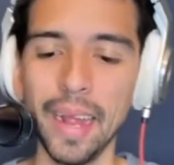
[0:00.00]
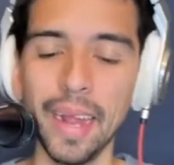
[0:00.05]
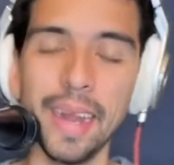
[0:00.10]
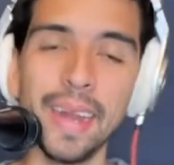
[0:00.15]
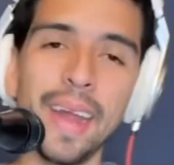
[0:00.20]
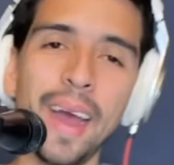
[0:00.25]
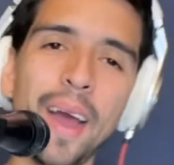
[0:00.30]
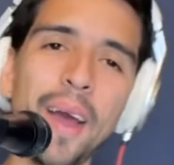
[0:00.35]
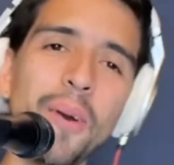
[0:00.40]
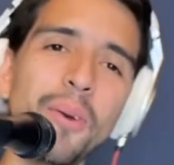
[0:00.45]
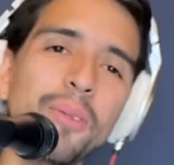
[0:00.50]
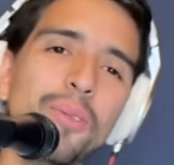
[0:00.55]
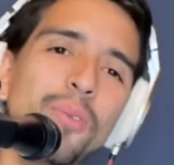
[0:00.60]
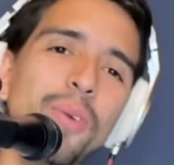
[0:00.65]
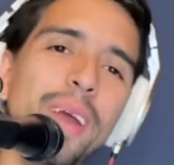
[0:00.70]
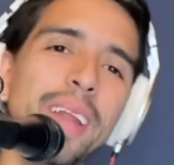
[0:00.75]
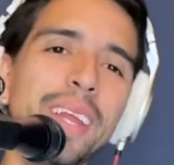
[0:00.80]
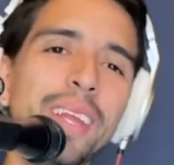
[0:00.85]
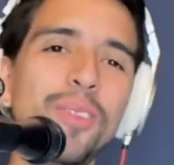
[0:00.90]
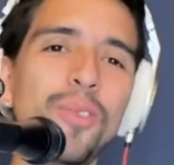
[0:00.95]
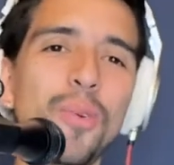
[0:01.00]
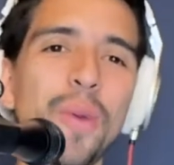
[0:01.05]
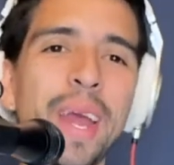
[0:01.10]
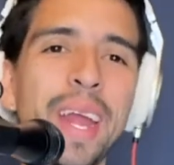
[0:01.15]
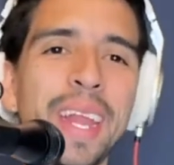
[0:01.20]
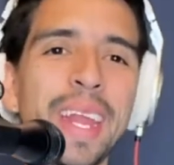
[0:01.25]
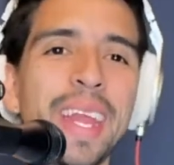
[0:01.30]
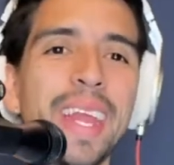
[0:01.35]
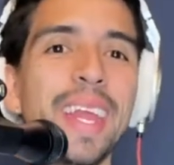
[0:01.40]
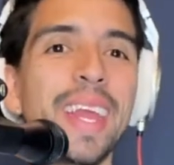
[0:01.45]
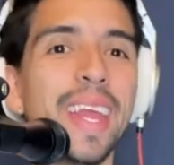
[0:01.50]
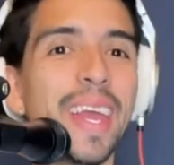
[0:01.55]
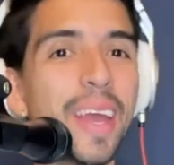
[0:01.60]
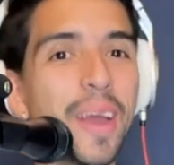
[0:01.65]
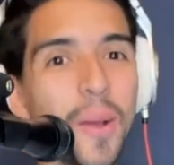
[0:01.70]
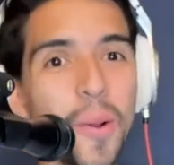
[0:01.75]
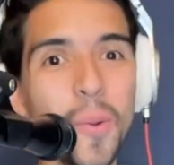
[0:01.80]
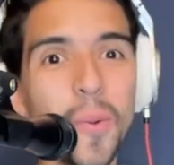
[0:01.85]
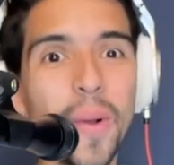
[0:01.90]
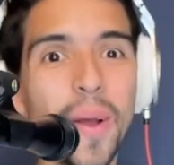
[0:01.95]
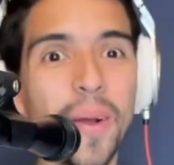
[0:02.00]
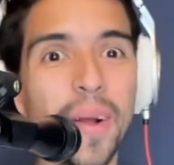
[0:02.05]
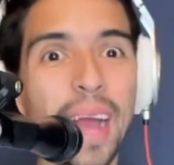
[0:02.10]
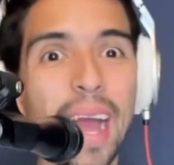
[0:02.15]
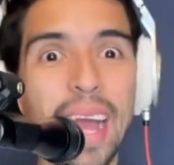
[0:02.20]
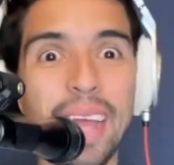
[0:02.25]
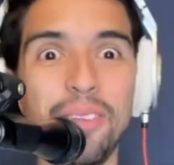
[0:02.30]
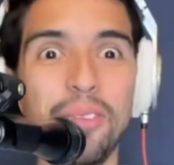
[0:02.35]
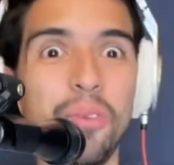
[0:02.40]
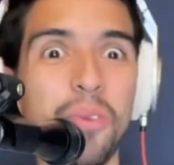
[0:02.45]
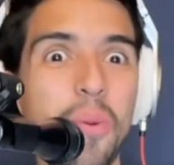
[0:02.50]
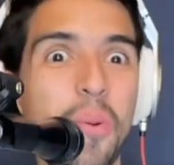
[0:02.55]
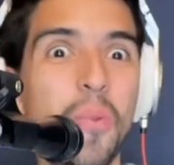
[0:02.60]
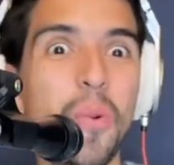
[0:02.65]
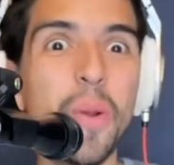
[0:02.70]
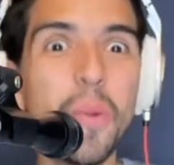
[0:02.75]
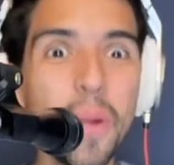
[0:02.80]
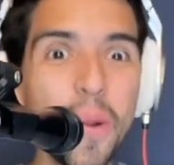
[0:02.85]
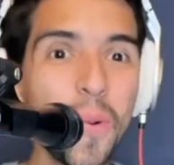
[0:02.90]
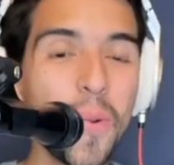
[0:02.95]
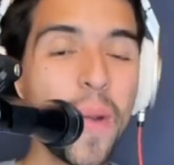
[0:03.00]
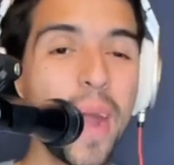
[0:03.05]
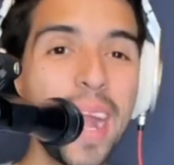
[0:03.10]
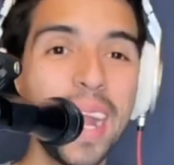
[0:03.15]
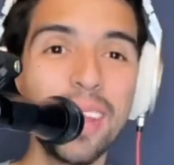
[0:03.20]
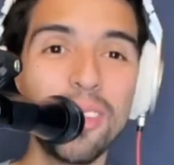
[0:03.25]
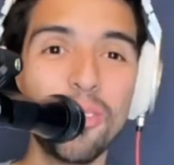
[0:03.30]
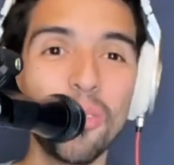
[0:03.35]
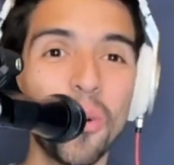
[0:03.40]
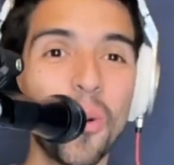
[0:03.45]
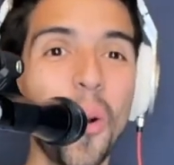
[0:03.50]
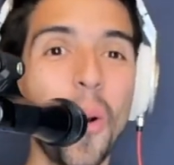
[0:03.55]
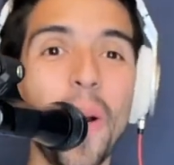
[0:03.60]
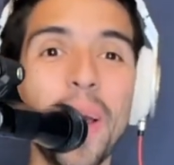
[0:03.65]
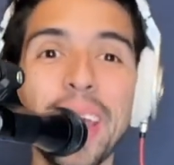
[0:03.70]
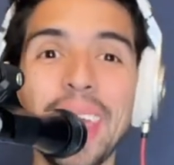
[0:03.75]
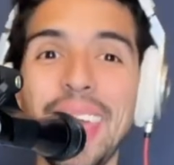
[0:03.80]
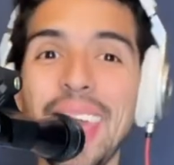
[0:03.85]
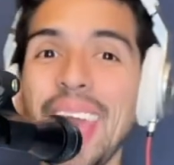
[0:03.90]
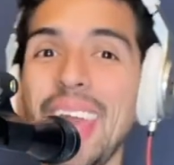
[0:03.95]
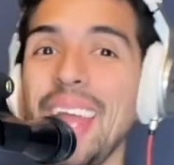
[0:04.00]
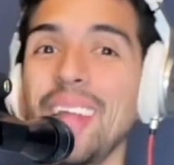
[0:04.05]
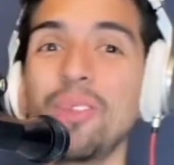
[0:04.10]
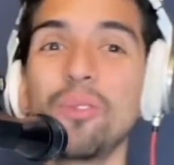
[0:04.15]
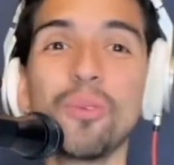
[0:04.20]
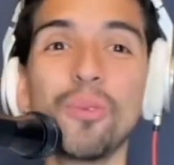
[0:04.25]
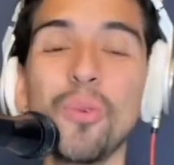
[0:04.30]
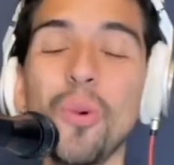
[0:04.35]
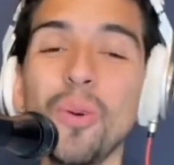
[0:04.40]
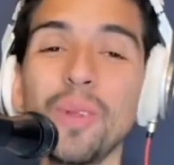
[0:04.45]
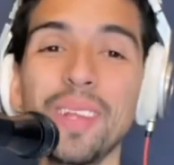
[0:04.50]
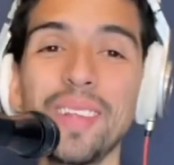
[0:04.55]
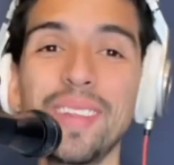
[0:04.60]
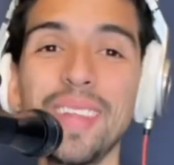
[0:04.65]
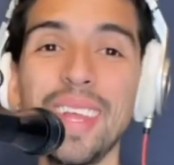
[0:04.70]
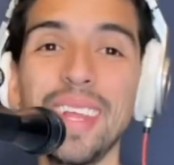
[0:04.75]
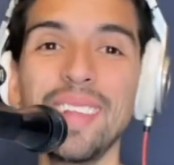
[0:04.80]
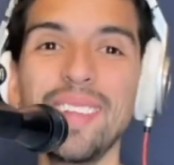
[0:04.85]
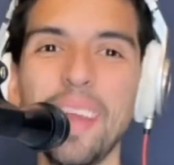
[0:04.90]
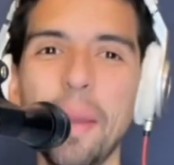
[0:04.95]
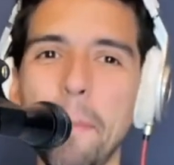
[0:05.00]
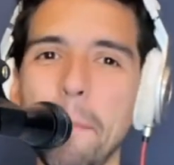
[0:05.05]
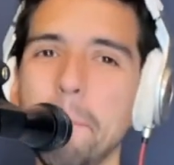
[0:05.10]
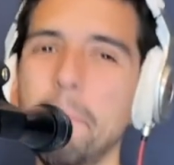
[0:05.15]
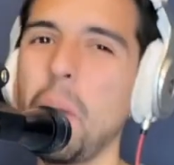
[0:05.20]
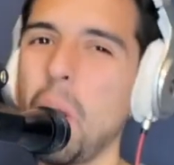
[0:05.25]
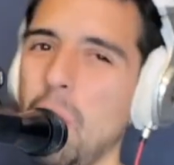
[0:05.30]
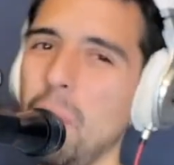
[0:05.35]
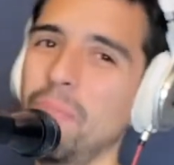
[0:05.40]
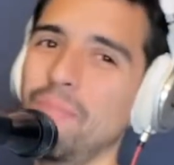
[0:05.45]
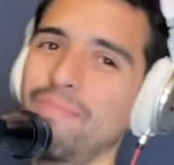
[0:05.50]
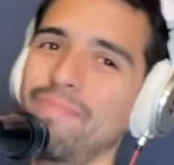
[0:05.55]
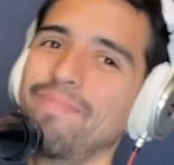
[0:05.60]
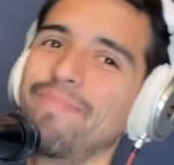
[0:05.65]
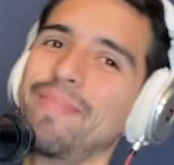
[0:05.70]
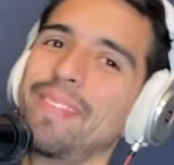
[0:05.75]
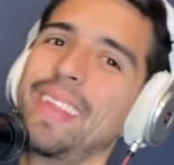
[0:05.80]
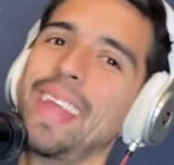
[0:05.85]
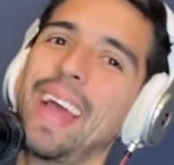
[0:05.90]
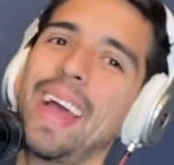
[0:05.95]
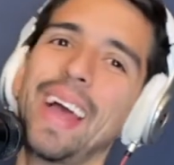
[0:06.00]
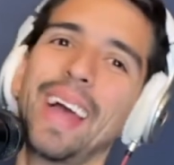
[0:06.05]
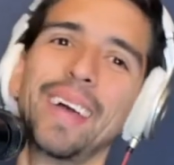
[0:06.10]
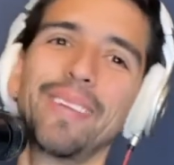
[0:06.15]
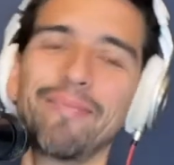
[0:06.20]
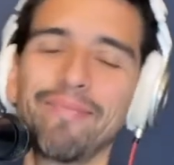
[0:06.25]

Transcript: Now in 2020, well, guys, you know, we were ready to go again, to do all these things, and boom, the